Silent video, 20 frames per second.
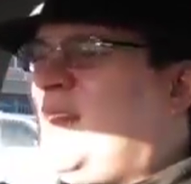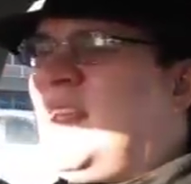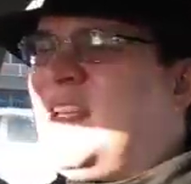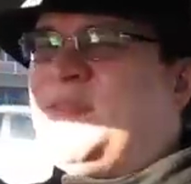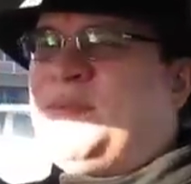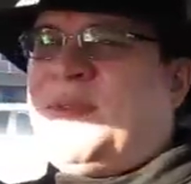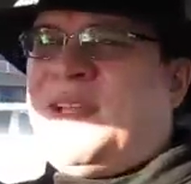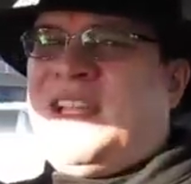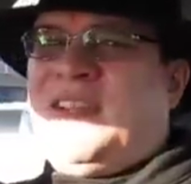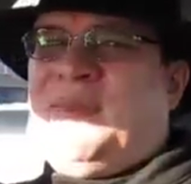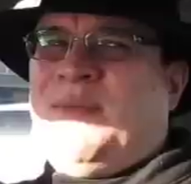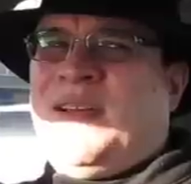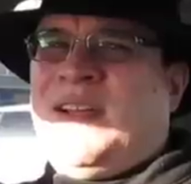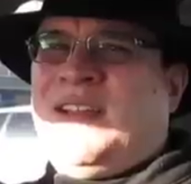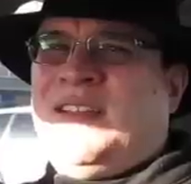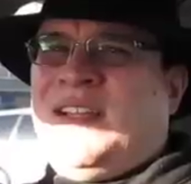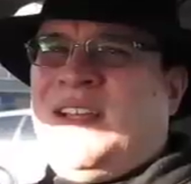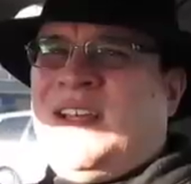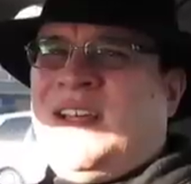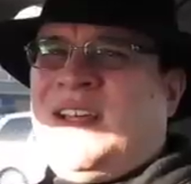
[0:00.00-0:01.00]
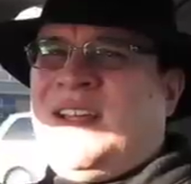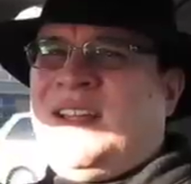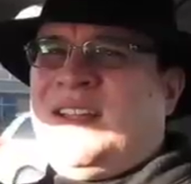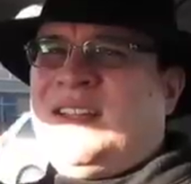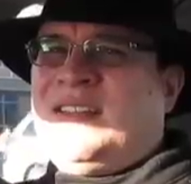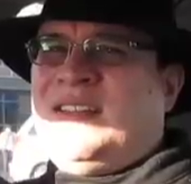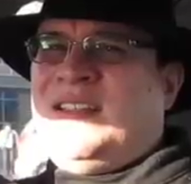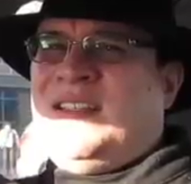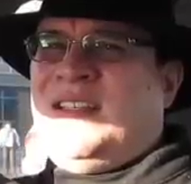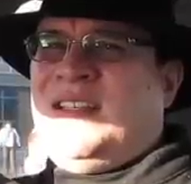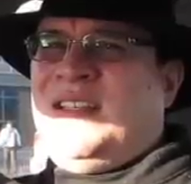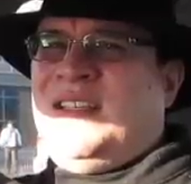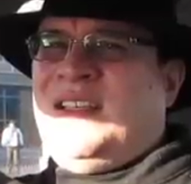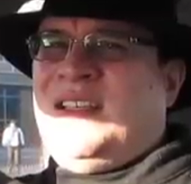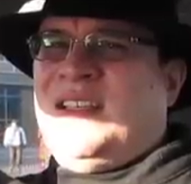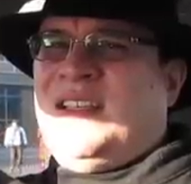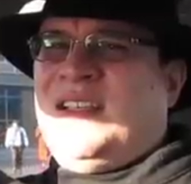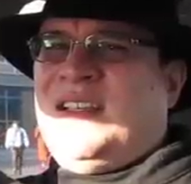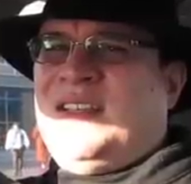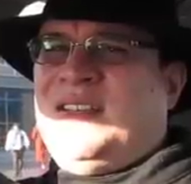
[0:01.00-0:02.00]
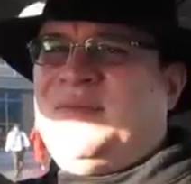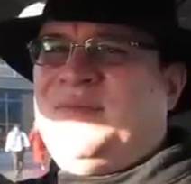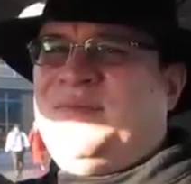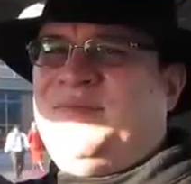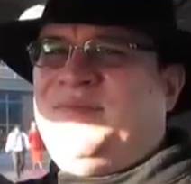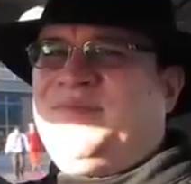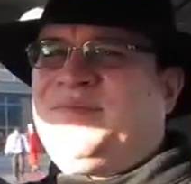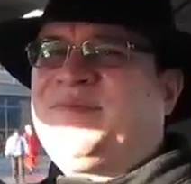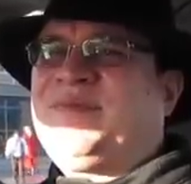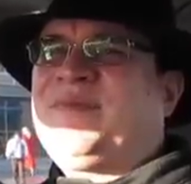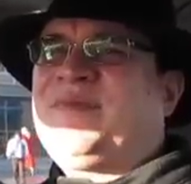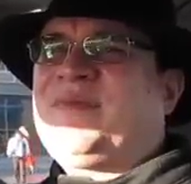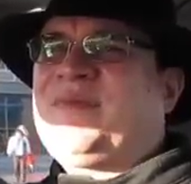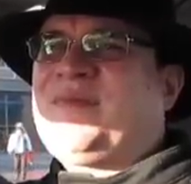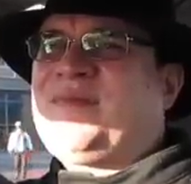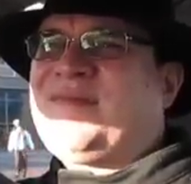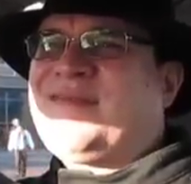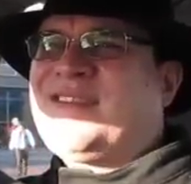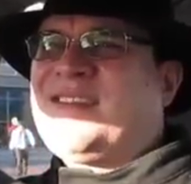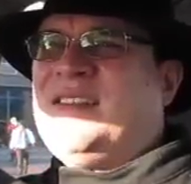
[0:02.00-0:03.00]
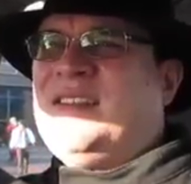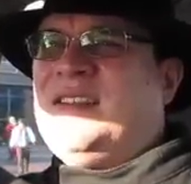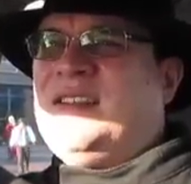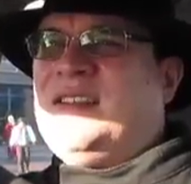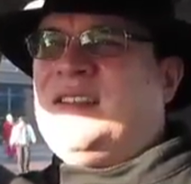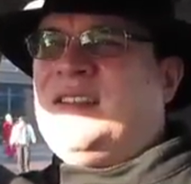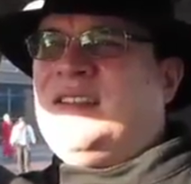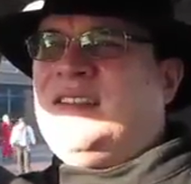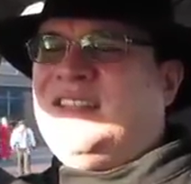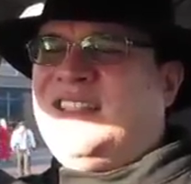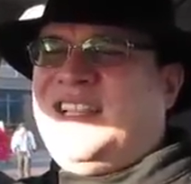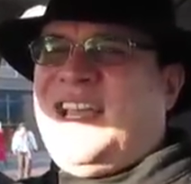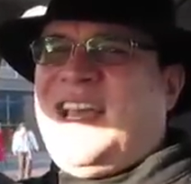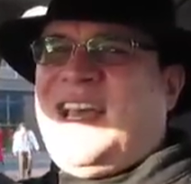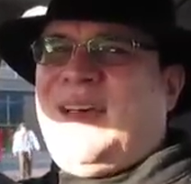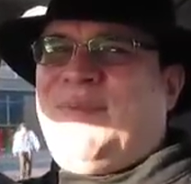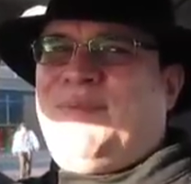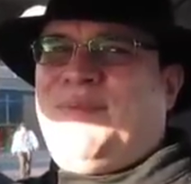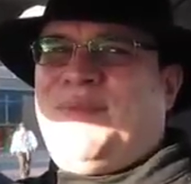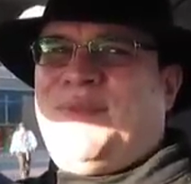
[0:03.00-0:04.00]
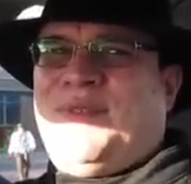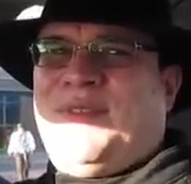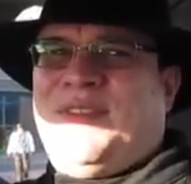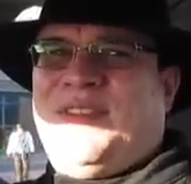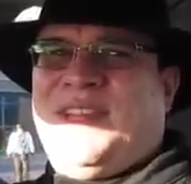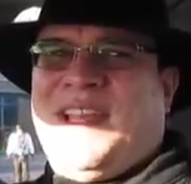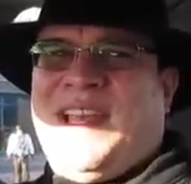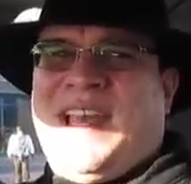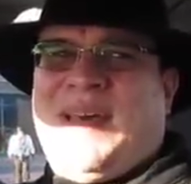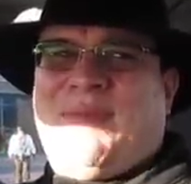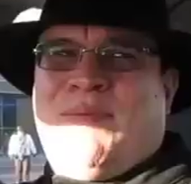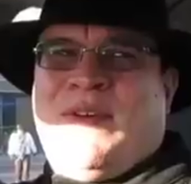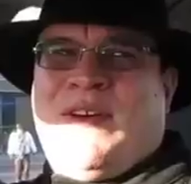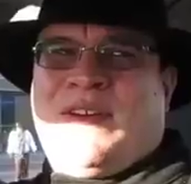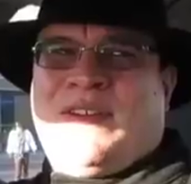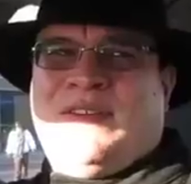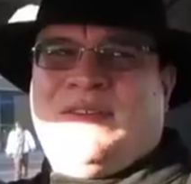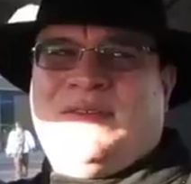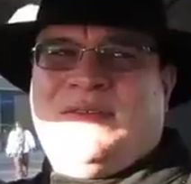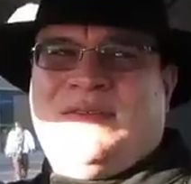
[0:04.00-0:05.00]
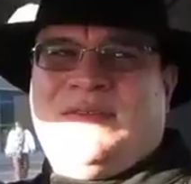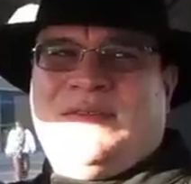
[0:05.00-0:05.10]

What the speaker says: that's played by the guy that's the... The gap model.